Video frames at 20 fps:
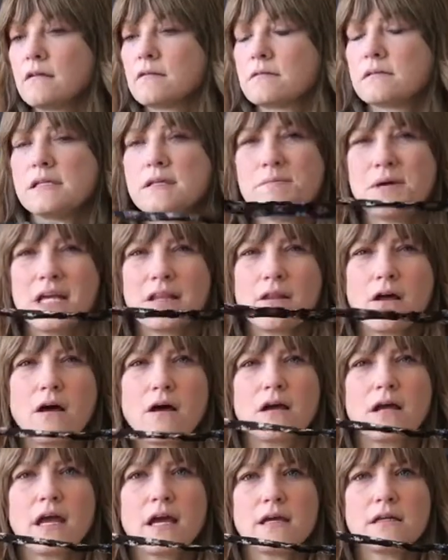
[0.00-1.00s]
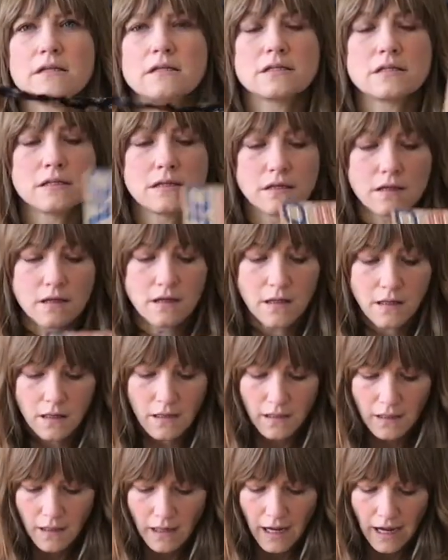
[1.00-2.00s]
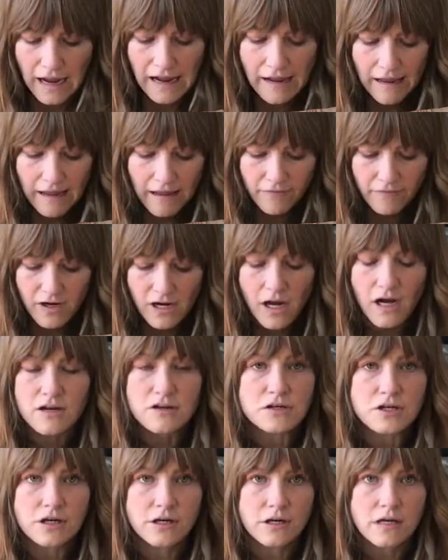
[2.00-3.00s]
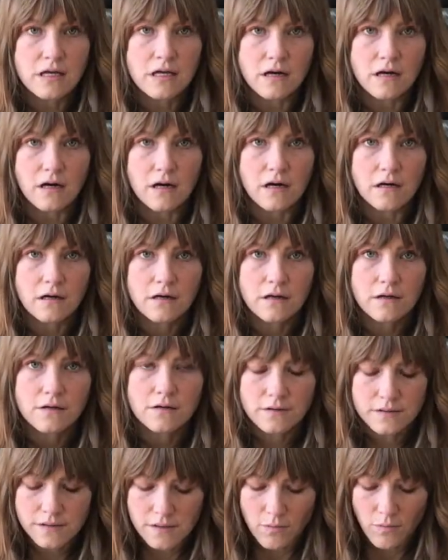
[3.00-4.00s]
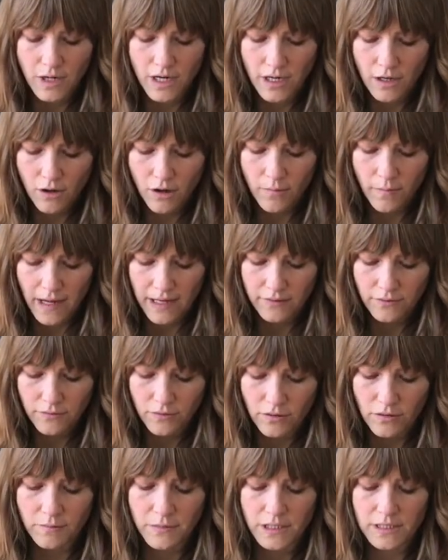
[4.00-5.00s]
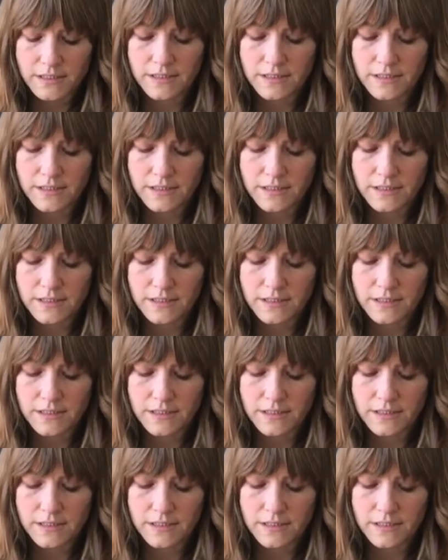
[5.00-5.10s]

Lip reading: See my long end? I have an under here. So when I go back through, I'm going to